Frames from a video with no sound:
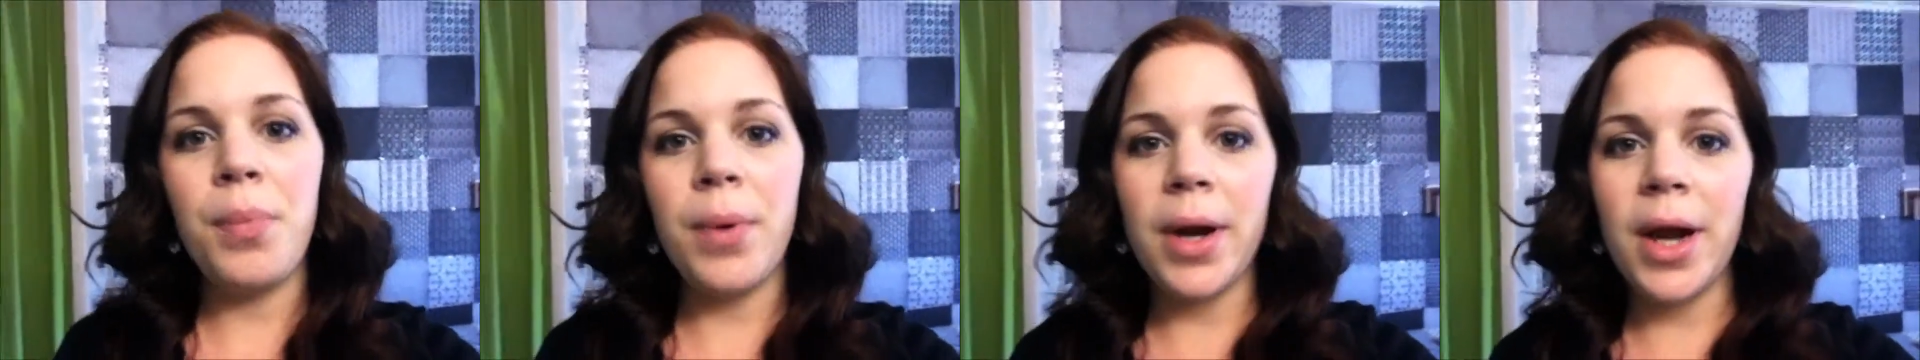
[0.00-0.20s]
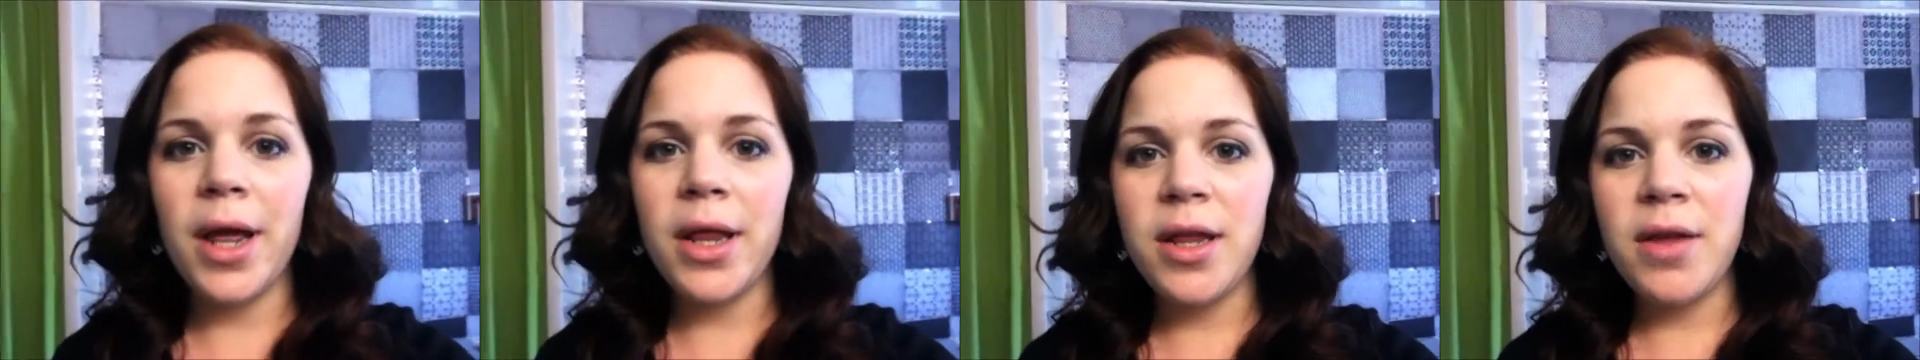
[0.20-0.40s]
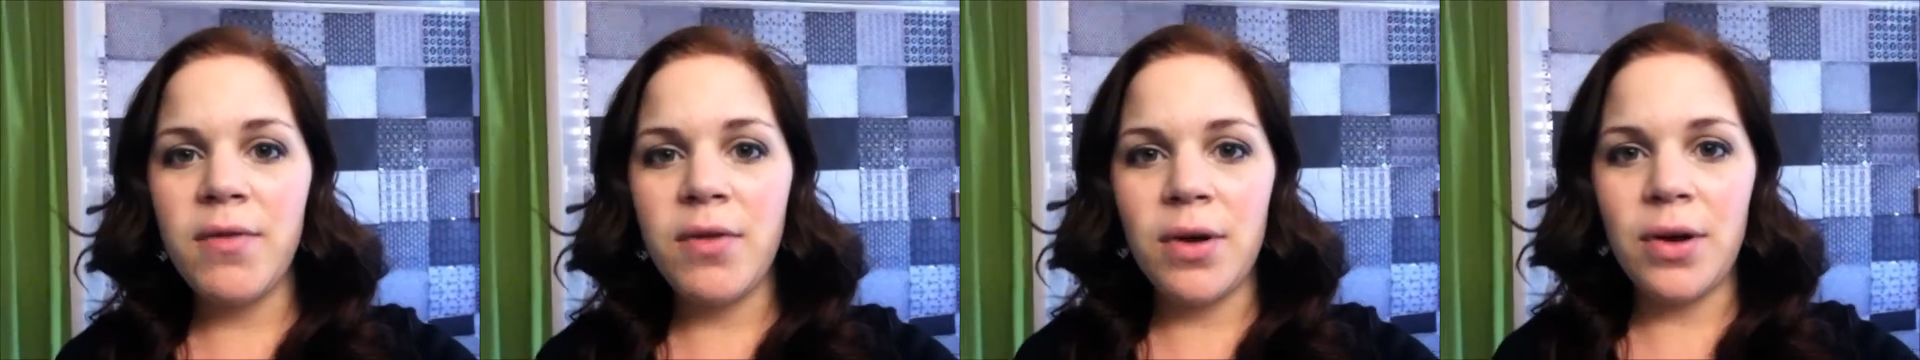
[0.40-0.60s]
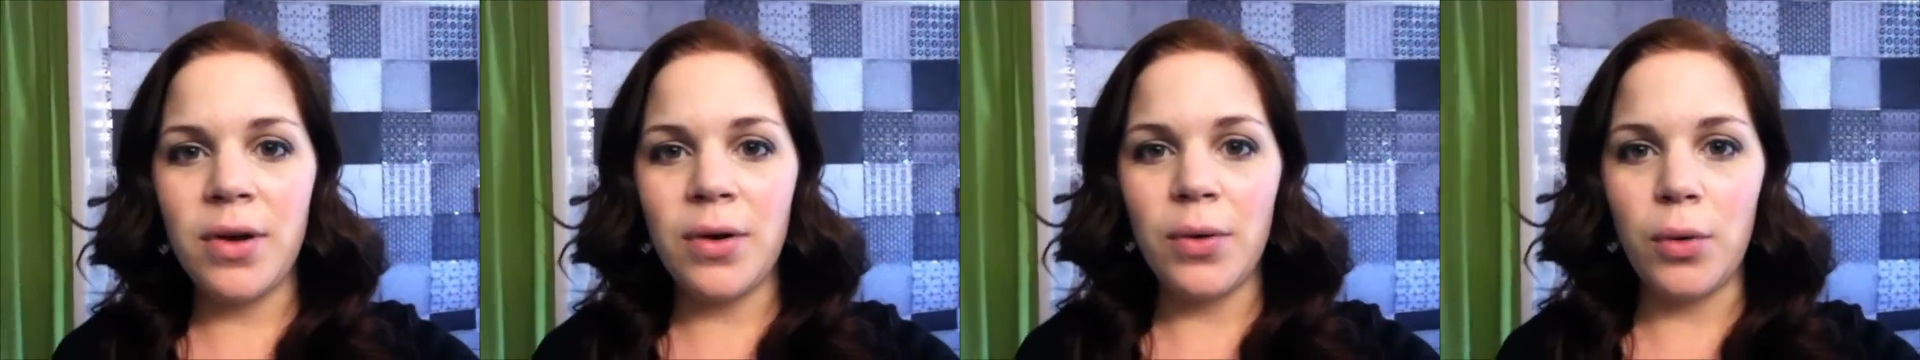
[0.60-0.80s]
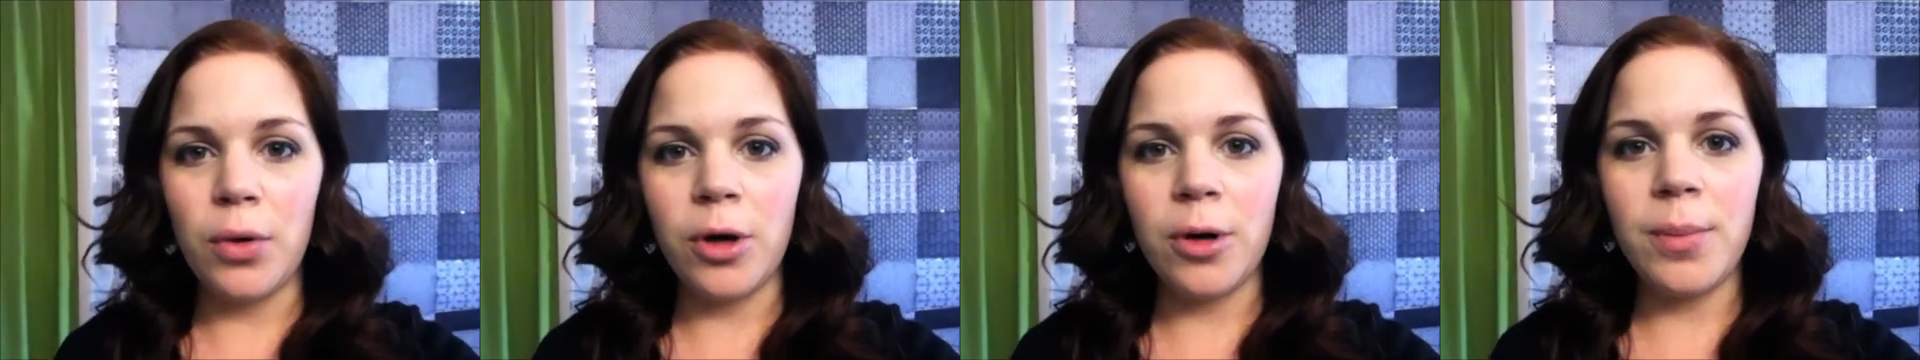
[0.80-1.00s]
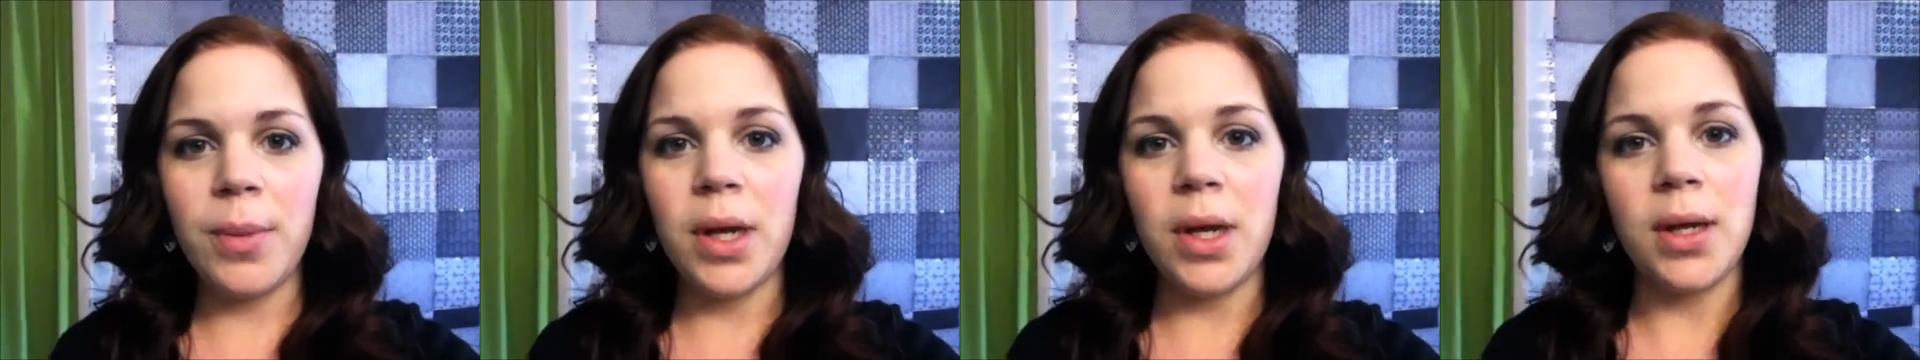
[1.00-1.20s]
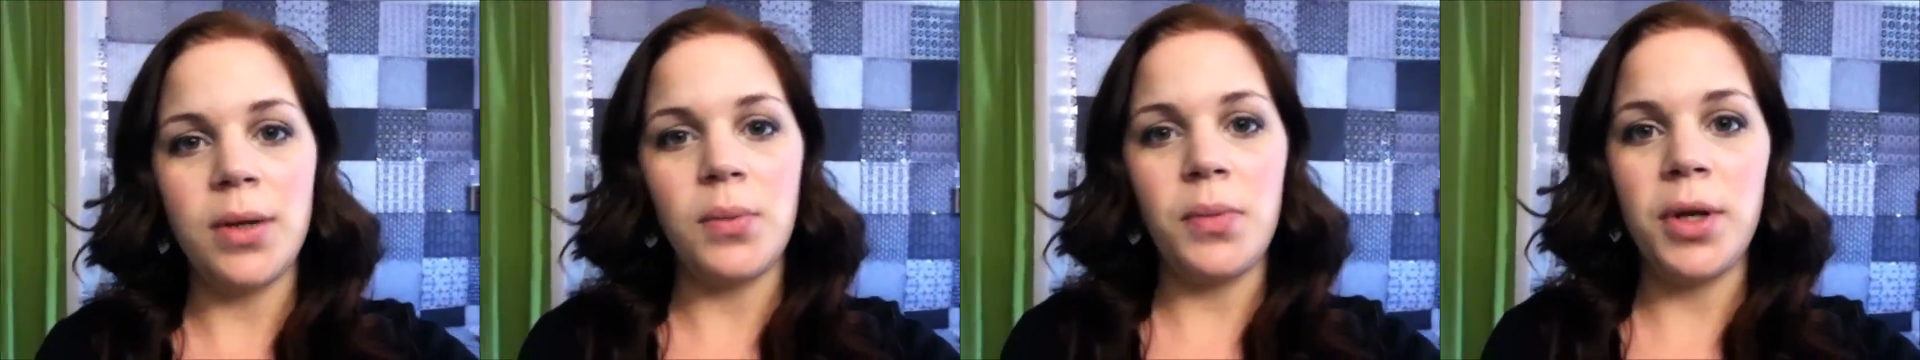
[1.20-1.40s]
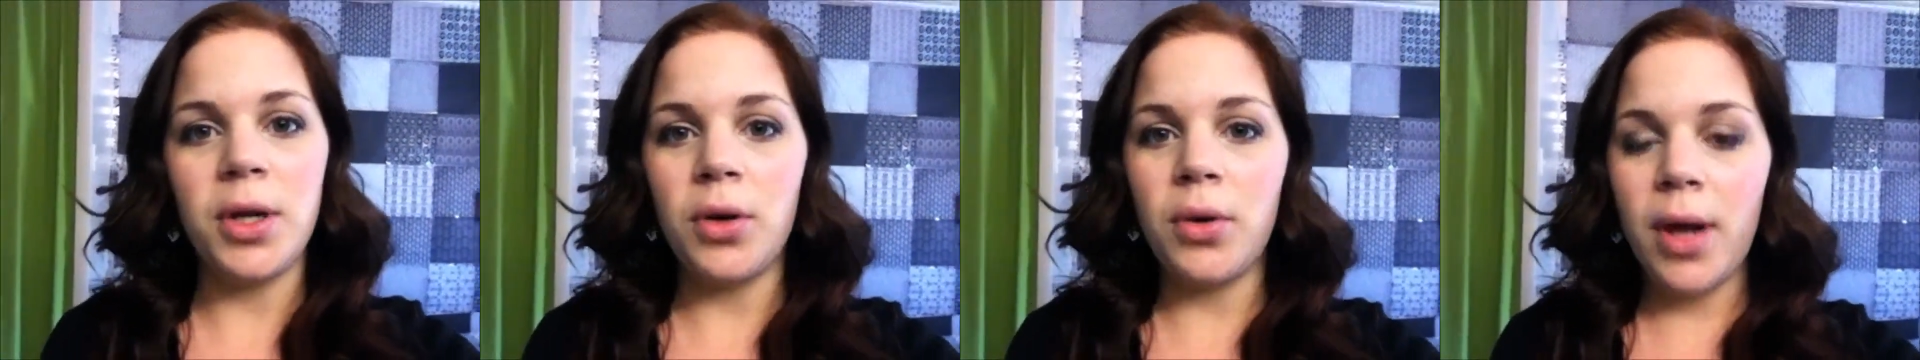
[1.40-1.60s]
but I live in a dorm
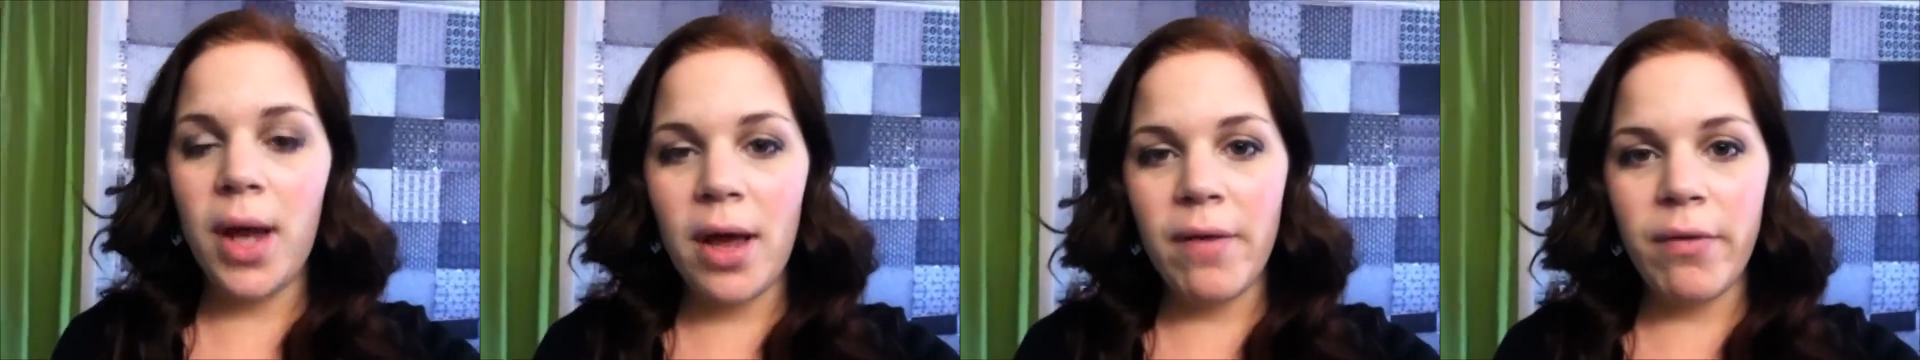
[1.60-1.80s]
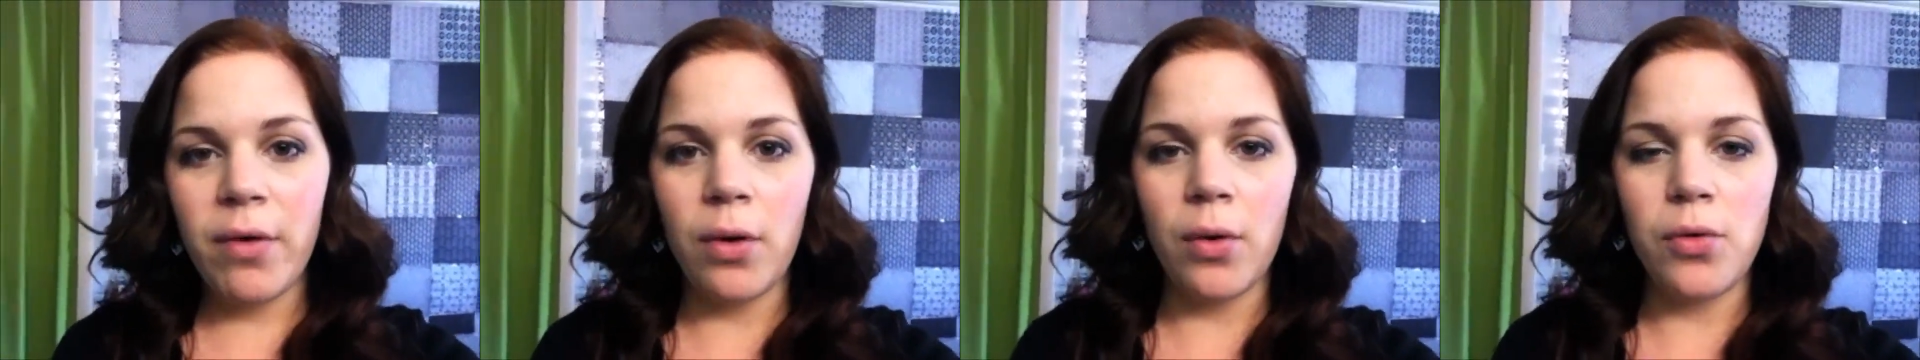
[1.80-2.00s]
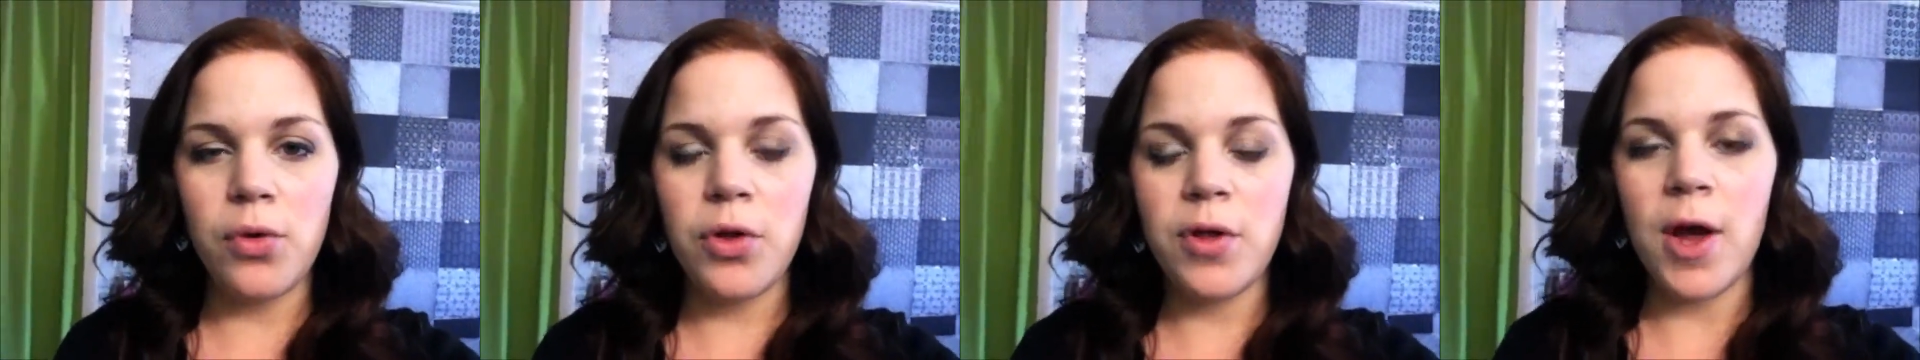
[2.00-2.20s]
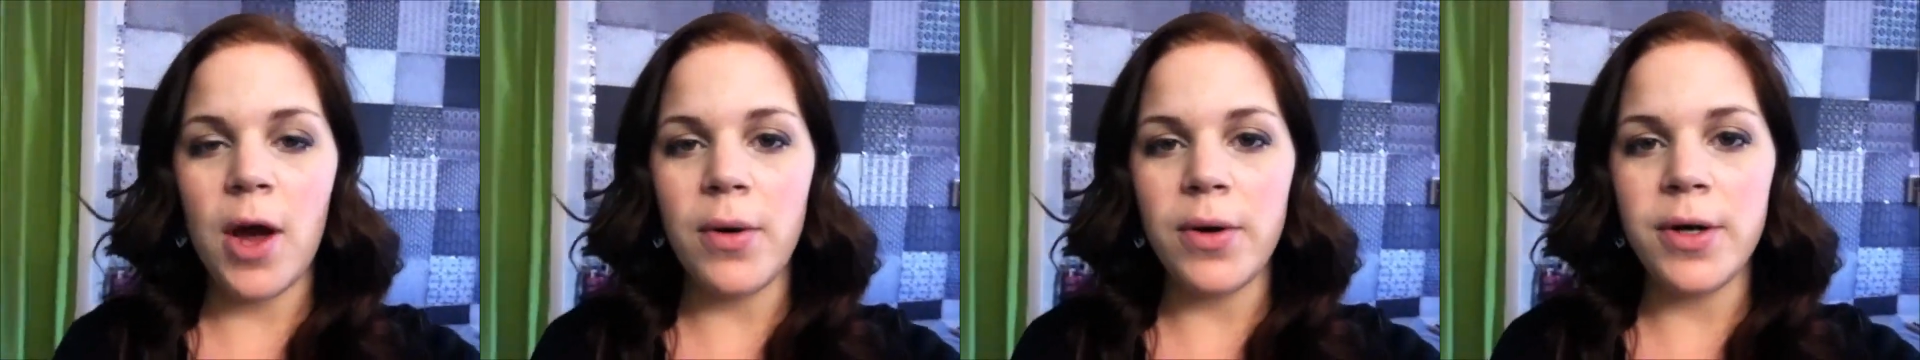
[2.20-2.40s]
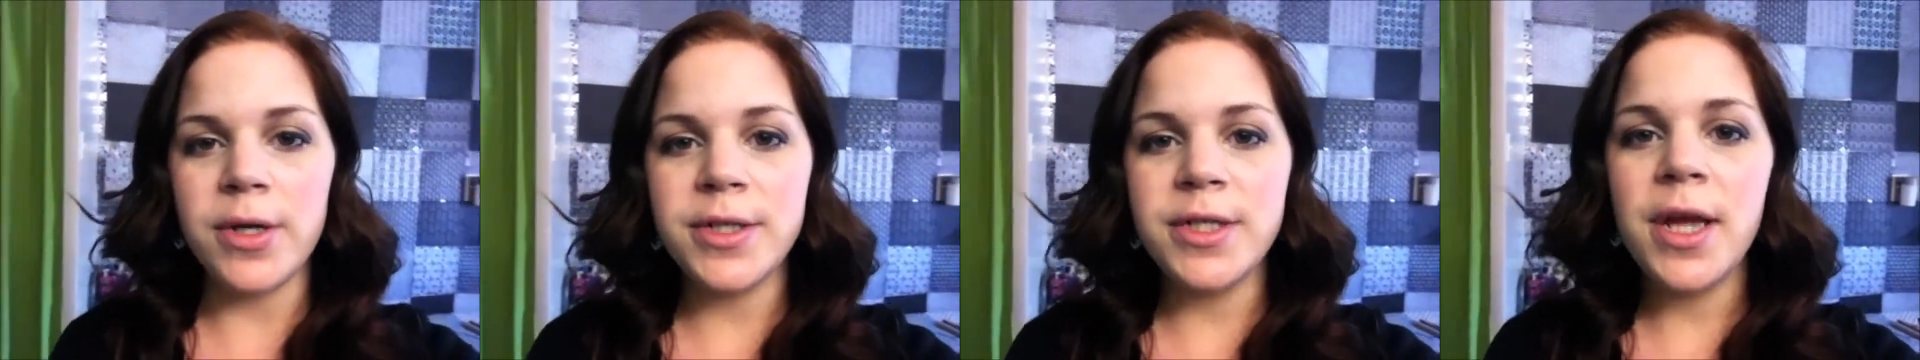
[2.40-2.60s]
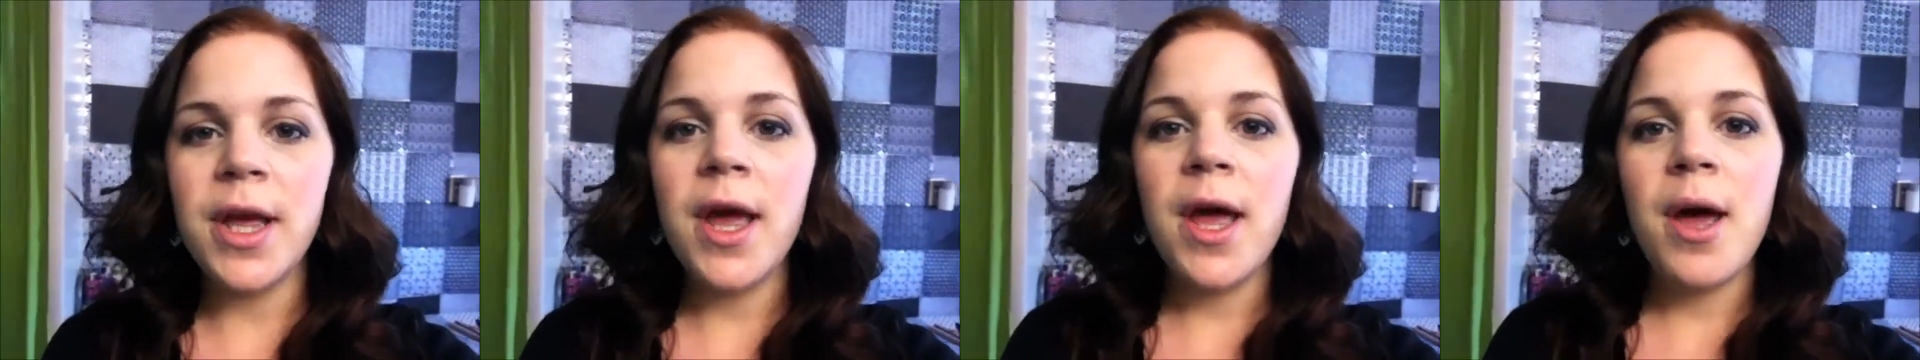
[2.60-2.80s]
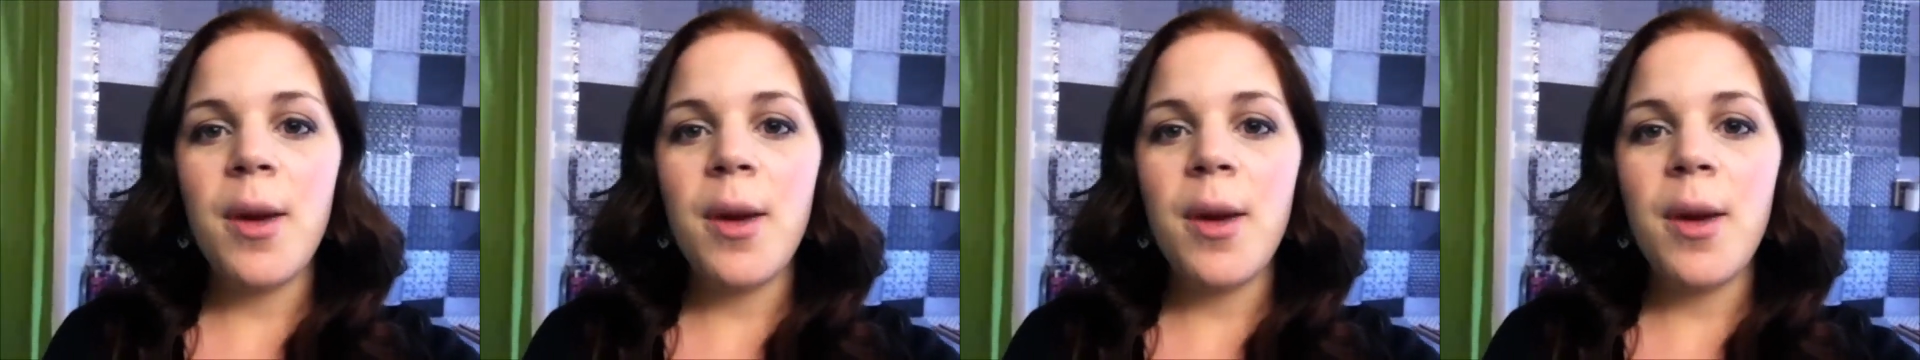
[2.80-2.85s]
and we don't have our own showers